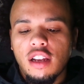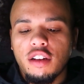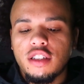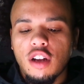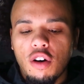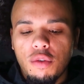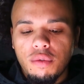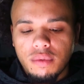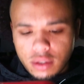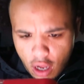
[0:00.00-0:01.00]
lost
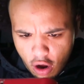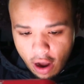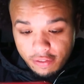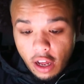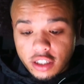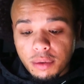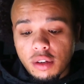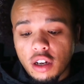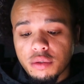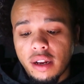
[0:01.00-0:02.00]
so Oh, I've lost some
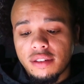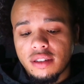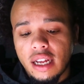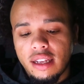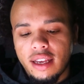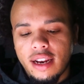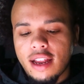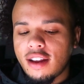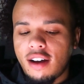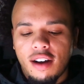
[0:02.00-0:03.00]
close relatives lately and
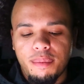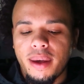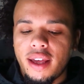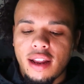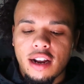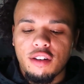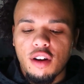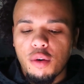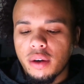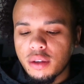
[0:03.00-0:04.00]
I, oh man, I don't
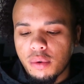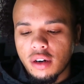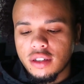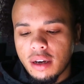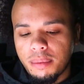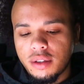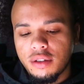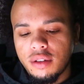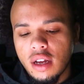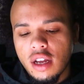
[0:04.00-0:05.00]
know what the world is coming
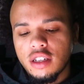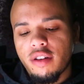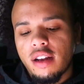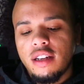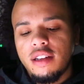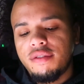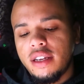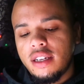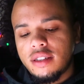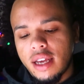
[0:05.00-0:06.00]
to. So I live
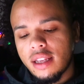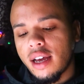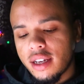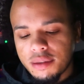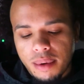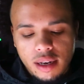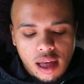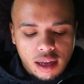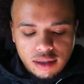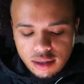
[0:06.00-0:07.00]
each day like it's my
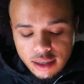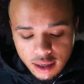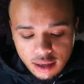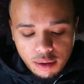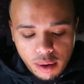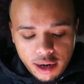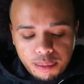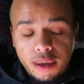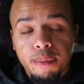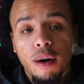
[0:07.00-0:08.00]
last. That's a good way
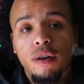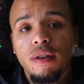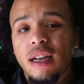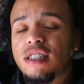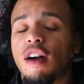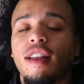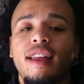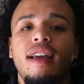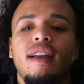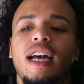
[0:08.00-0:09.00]
to be, bro. That's the
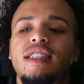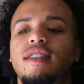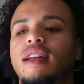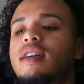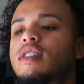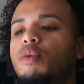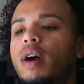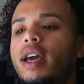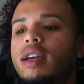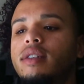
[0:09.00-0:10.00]
only, that's, that's the
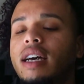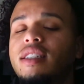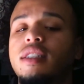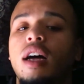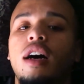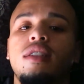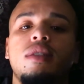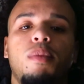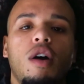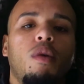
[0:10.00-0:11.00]
way, that's a
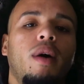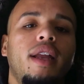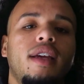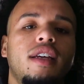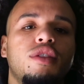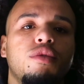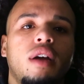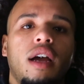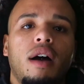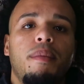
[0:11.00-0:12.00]
smart way to get
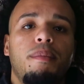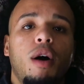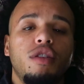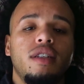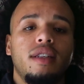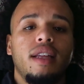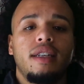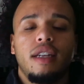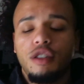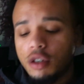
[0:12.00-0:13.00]
through it. Most of the
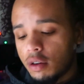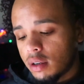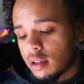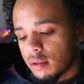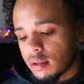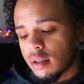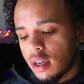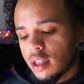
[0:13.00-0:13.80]
things that you're going through.